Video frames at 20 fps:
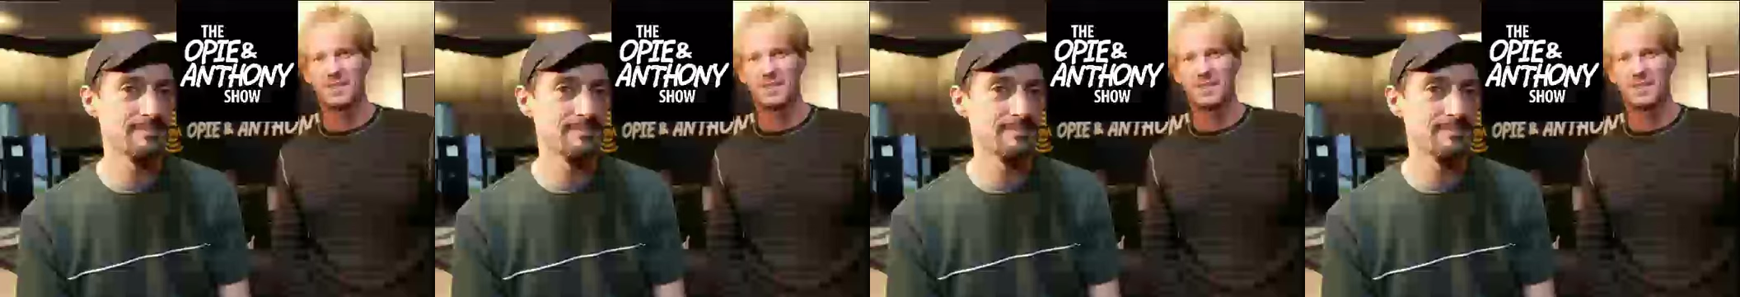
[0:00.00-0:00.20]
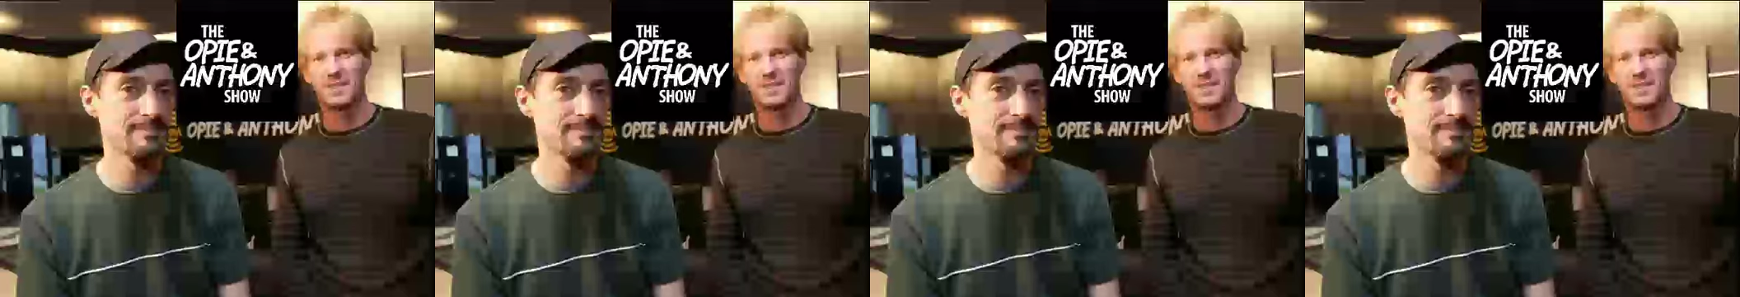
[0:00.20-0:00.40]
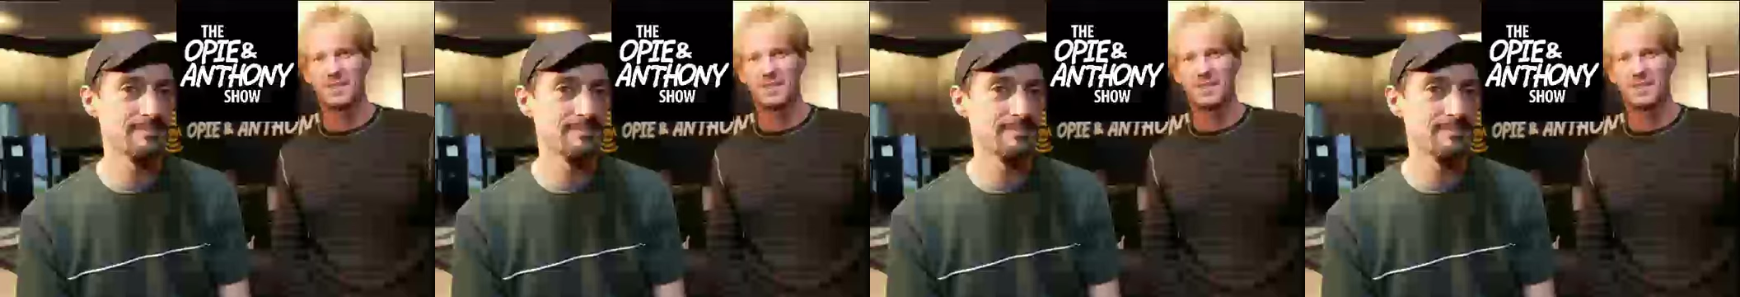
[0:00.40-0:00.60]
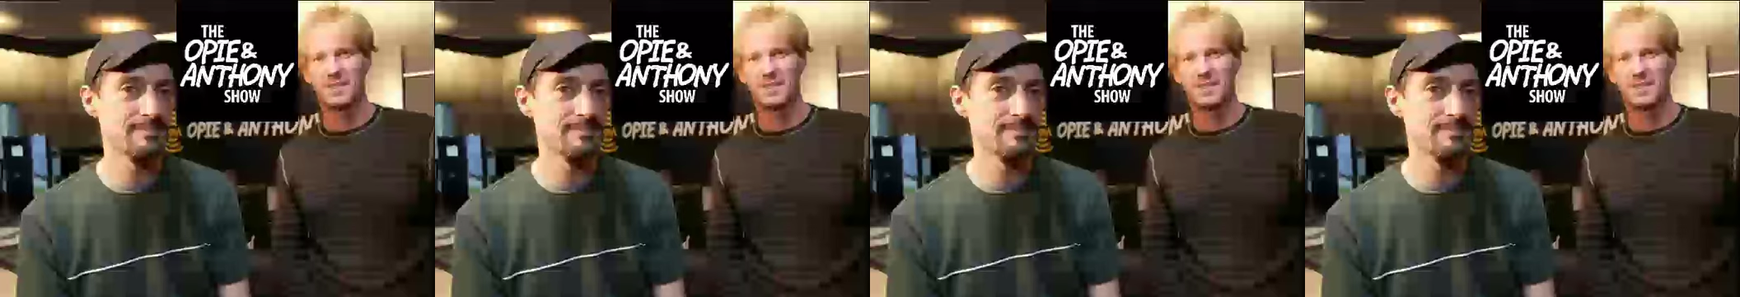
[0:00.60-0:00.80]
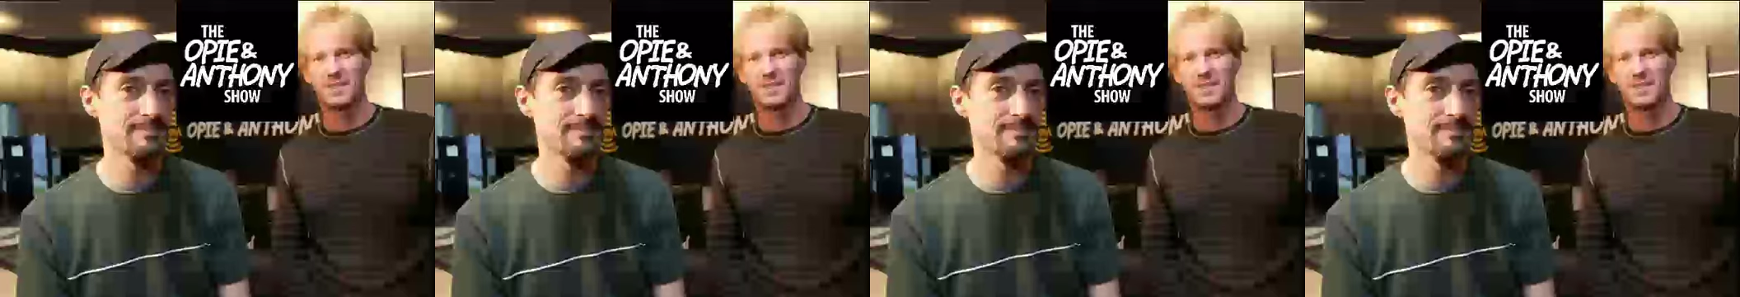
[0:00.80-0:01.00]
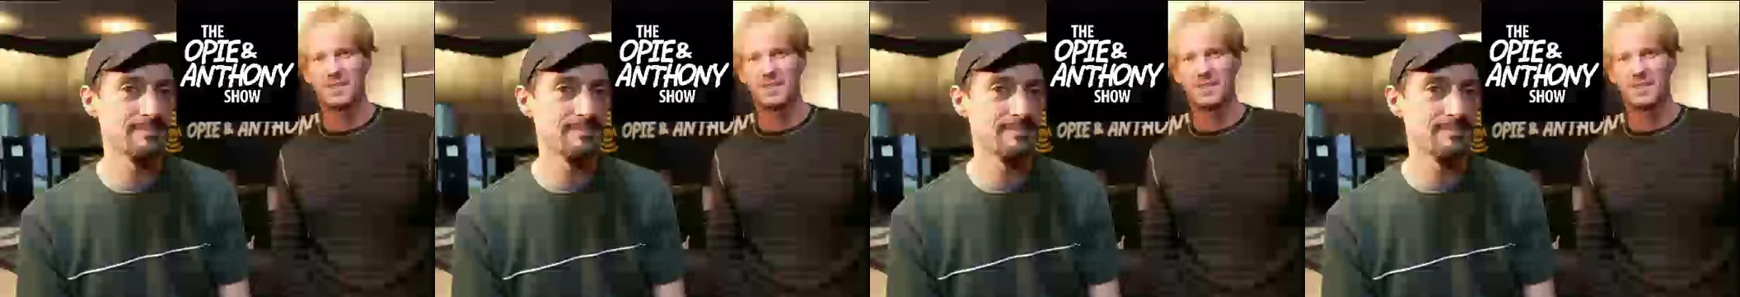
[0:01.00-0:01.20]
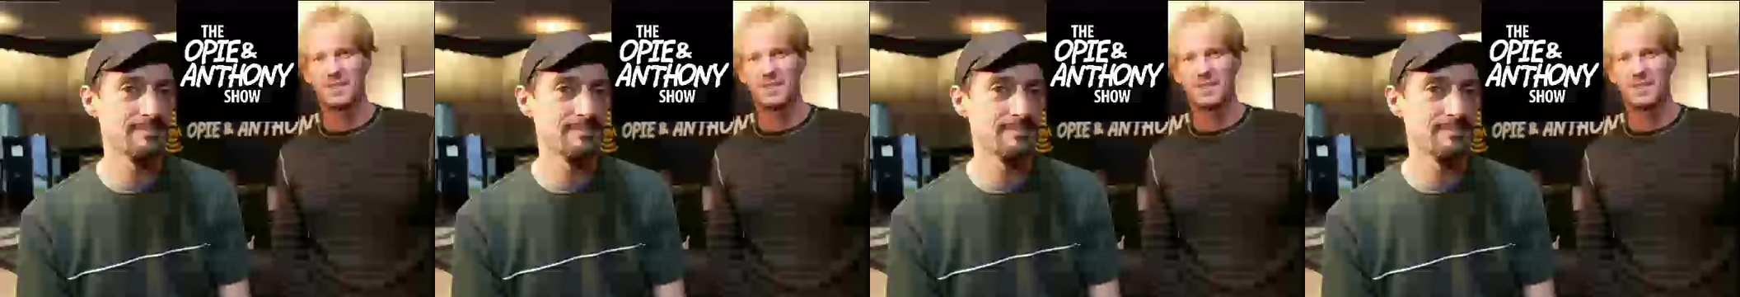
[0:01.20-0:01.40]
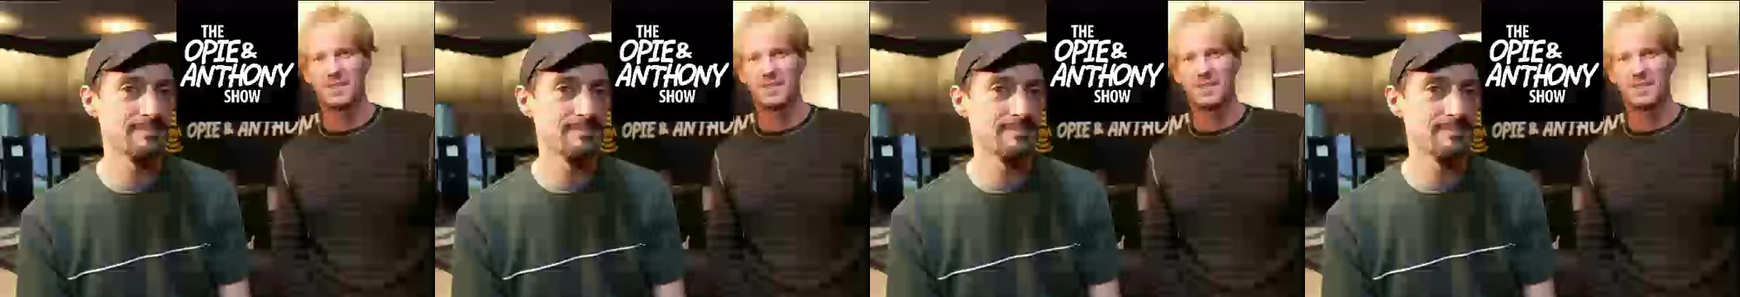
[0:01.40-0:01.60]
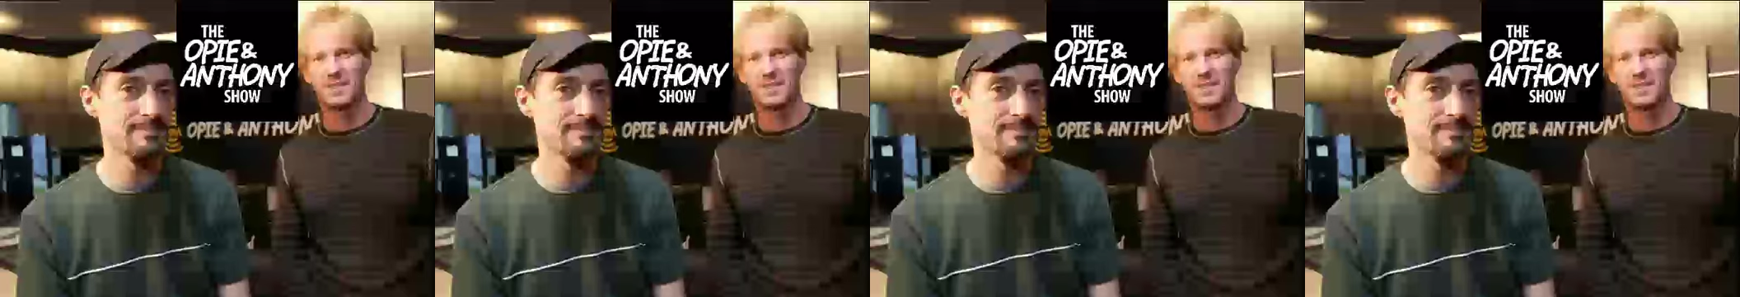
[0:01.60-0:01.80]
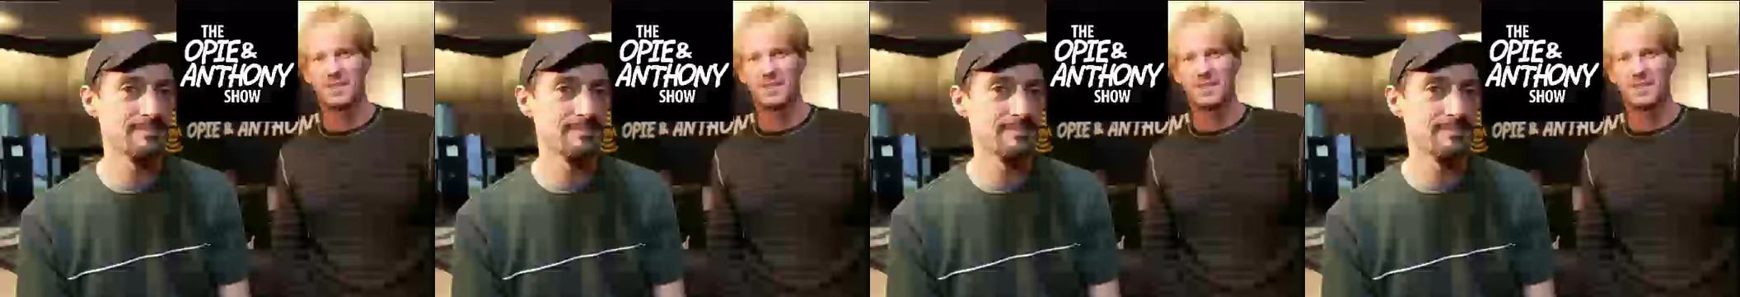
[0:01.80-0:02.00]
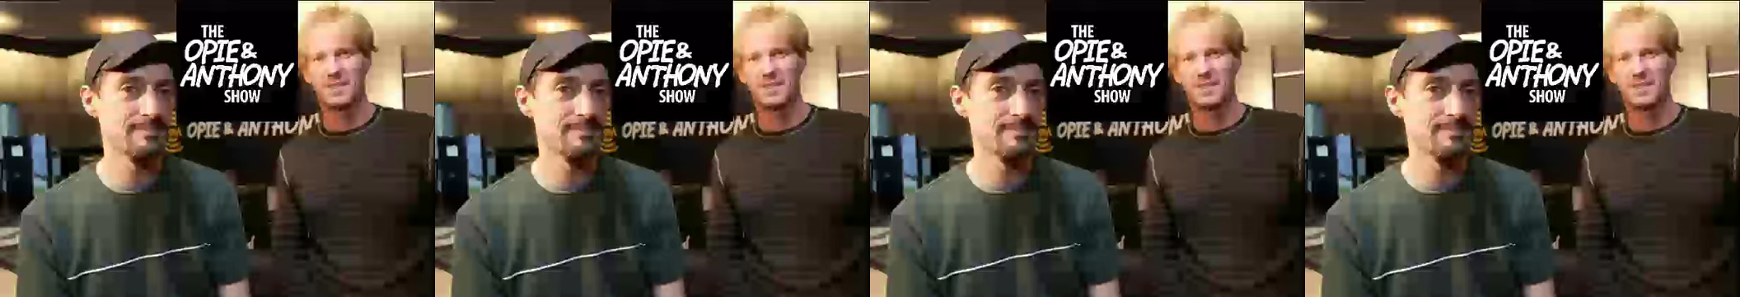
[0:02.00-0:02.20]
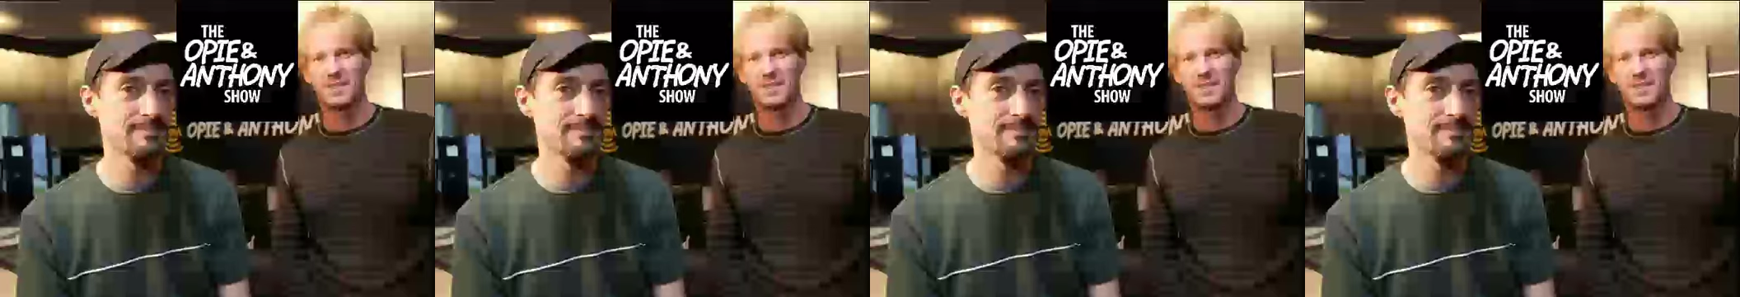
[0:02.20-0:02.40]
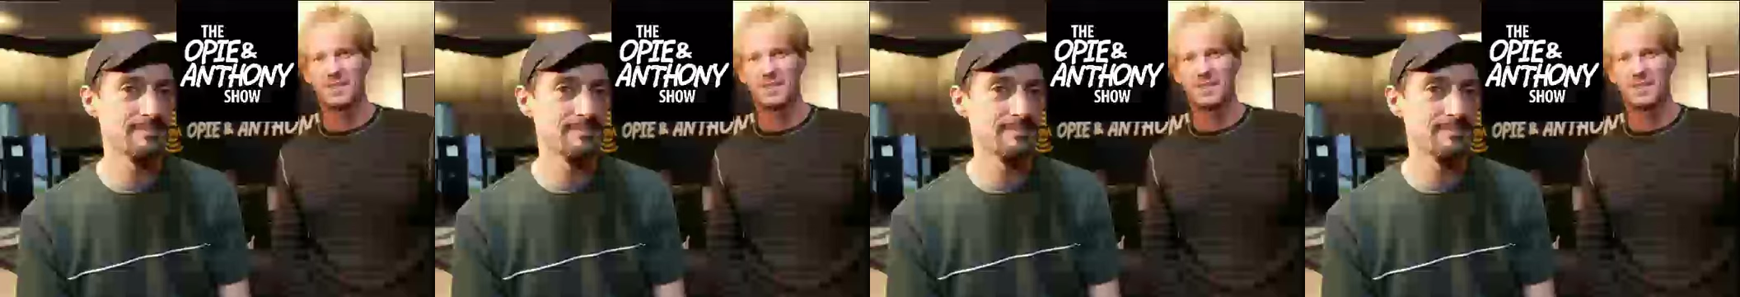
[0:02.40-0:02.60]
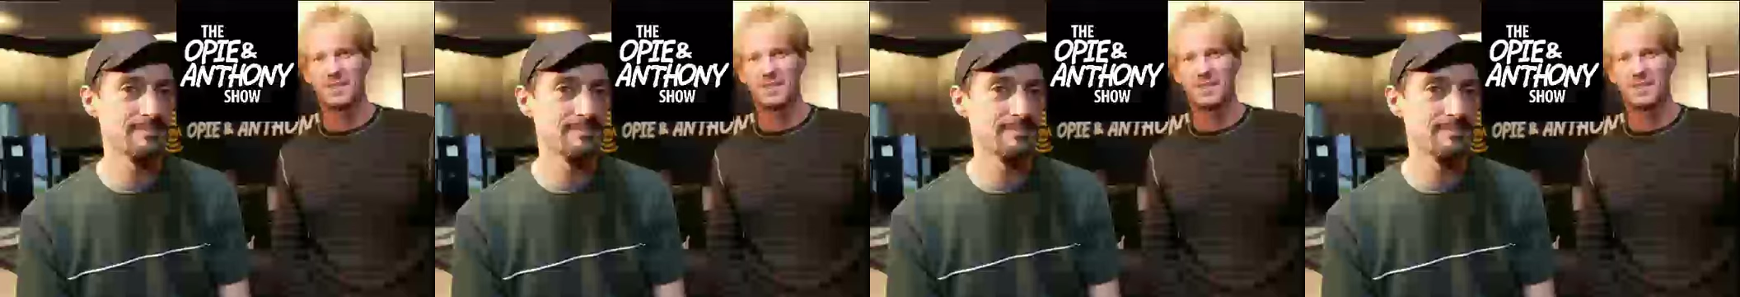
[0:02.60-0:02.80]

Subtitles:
[no speech]